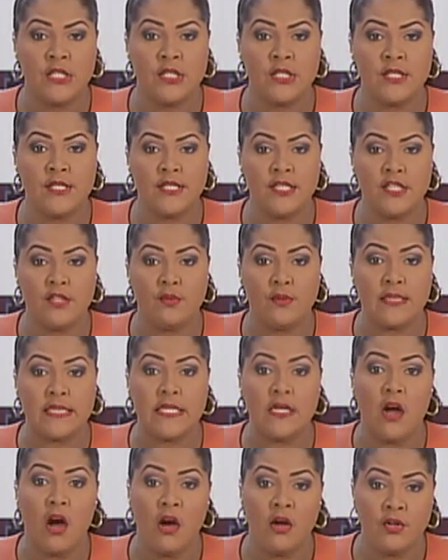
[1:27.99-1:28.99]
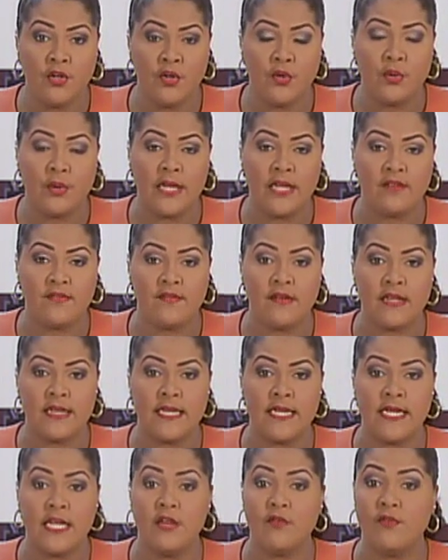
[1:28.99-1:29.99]
to deal with the ongoing
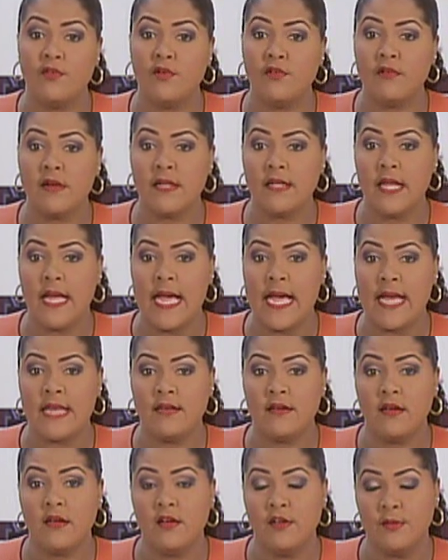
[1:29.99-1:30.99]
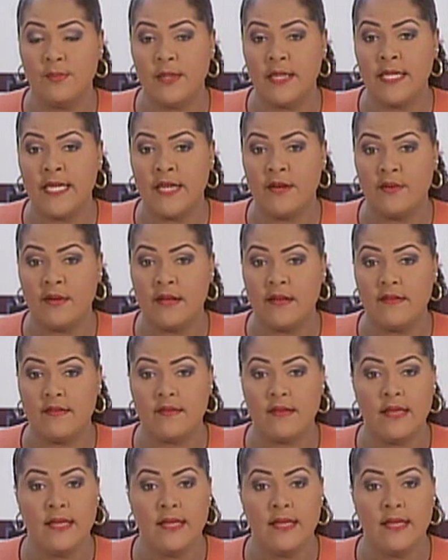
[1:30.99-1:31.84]
flooding in rural and urban areas.